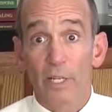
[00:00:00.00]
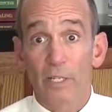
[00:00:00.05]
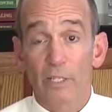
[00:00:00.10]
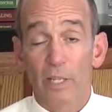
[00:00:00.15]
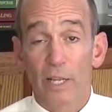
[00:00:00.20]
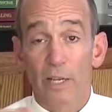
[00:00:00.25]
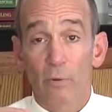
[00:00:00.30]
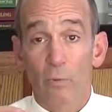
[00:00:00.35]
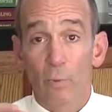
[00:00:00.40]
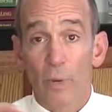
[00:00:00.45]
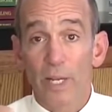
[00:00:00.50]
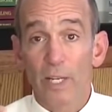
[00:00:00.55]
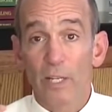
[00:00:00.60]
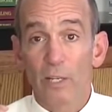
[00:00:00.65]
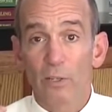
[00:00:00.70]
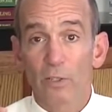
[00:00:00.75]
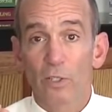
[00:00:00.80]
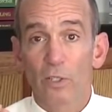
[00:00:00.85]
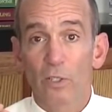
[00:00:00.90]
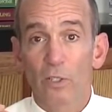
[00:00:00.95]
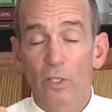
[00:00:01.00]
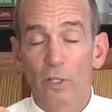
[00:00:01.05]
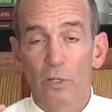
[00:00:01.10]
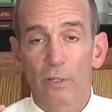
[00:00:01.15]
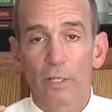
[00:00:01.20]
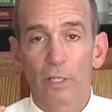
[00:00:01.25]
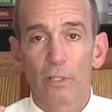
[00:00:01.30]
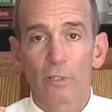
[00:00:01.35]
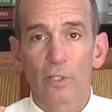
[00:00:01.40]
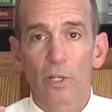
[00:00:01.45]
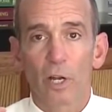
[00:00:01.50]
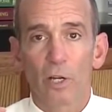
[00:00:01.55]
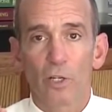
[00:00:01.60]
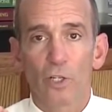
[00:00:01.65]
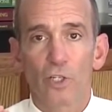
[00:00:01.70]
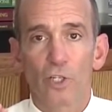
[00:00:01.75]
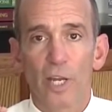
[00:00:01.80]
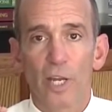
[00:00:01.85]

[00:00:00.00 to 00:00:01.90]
and it's like a red little tart